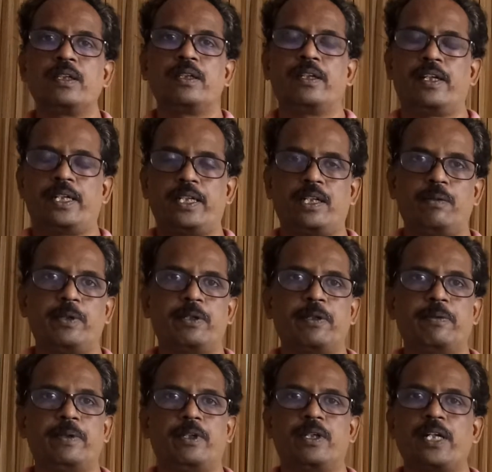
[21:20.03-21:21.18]
random variable.
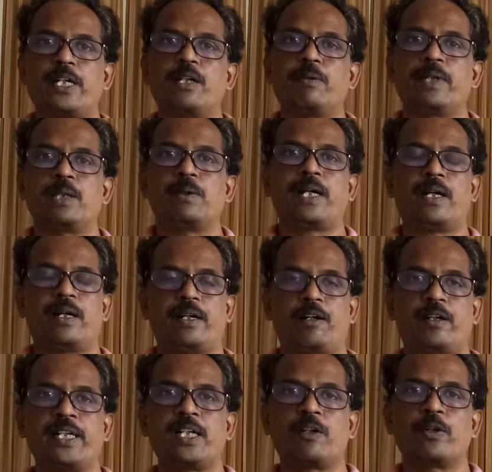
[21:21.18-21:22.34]

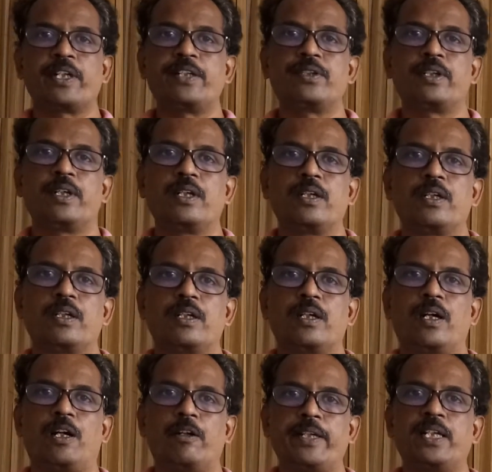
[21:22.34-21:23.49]
On an
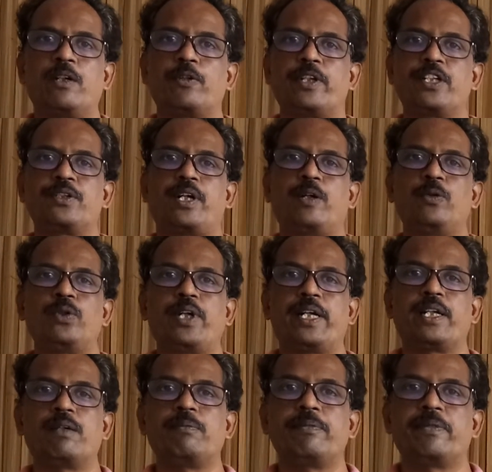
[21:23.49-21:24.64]
average, how
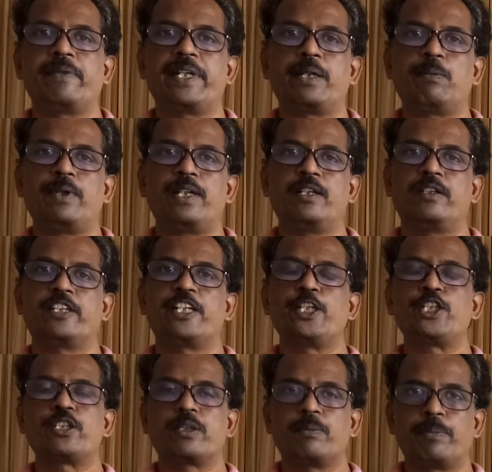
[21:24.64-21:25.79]
random variable
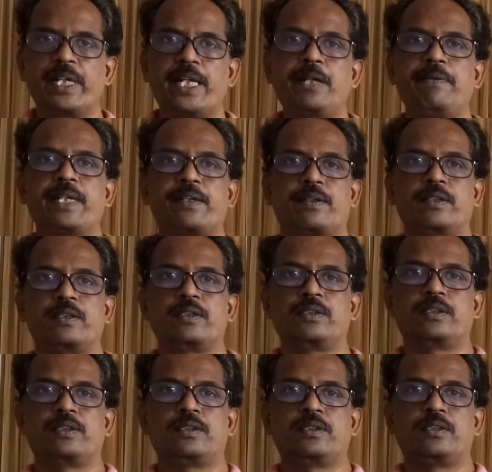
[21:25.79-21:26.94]
is behaving.
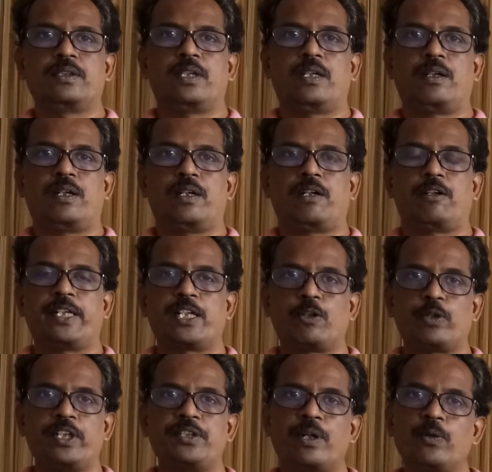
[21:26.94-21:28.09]
On an
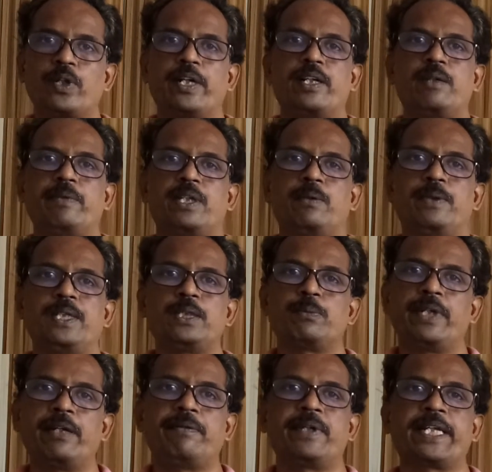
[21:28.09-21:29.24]
average, how random variable is
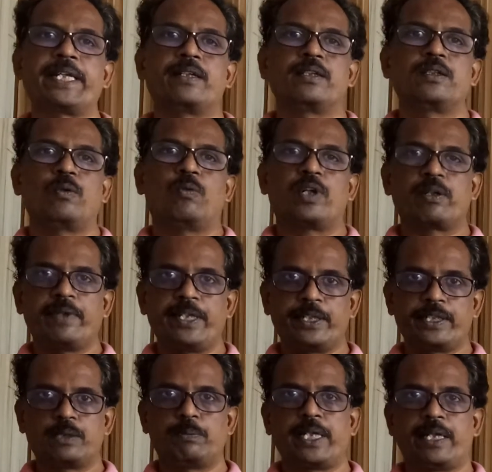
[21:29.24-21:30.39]
behaving. What way it
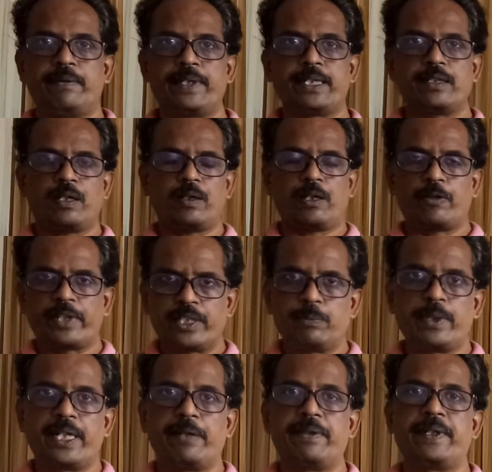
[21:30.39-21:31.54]
is behaving. Average
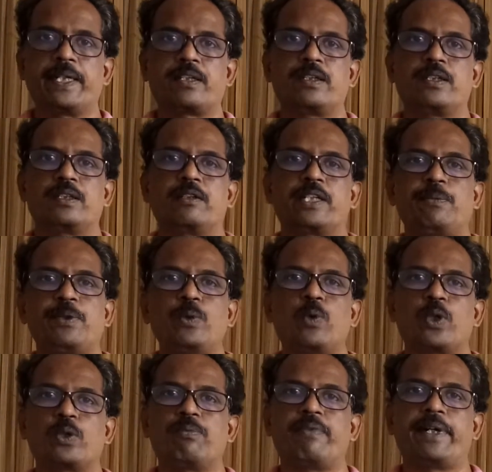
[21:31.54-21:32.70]
behavior. If you
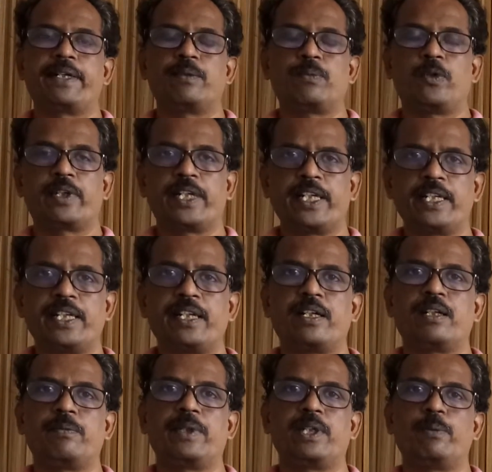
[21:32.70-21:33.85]
want to find for any
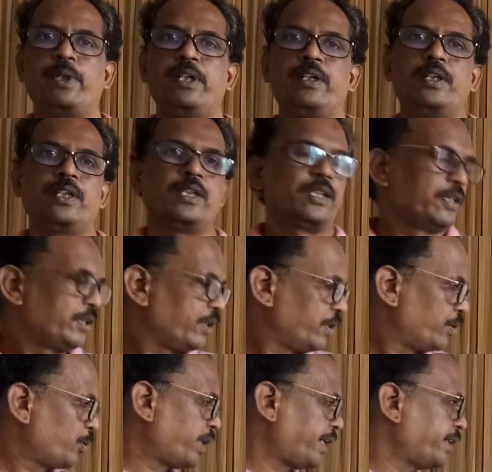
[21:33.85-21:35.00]
random variable,
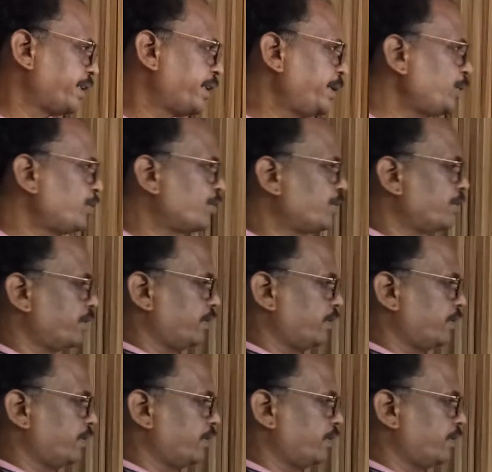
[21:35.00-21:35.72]
you can use